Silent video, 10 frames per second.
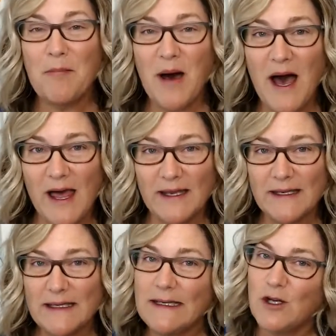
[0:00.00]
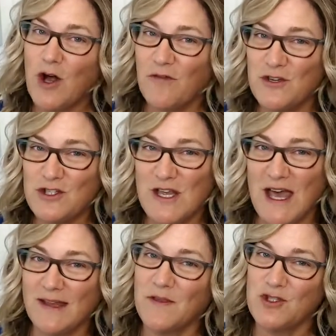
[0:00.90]
But coffee
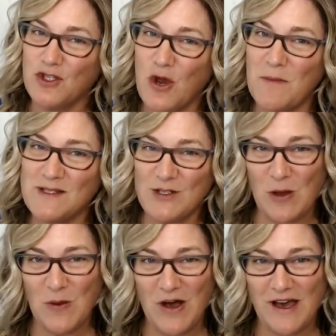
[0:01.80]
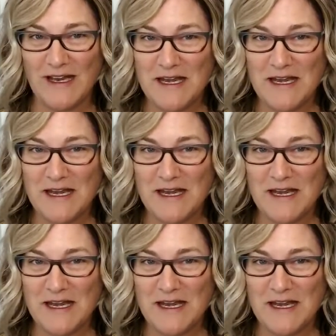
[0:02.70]
chat, the show must go on.